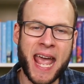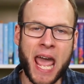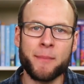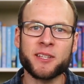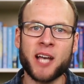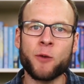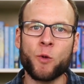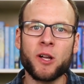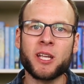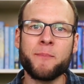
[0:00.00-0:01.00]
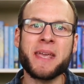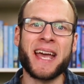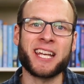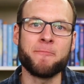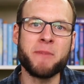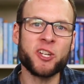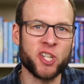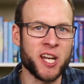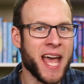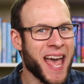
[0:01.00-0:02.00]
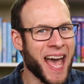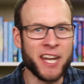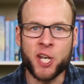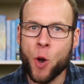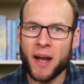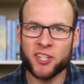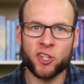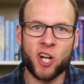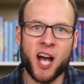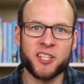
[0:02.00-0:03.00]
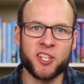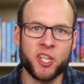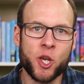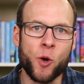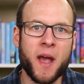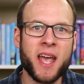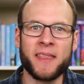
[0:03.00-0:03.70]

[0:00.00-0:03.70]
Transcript: Amazon will give me a commission at no extra cost to you,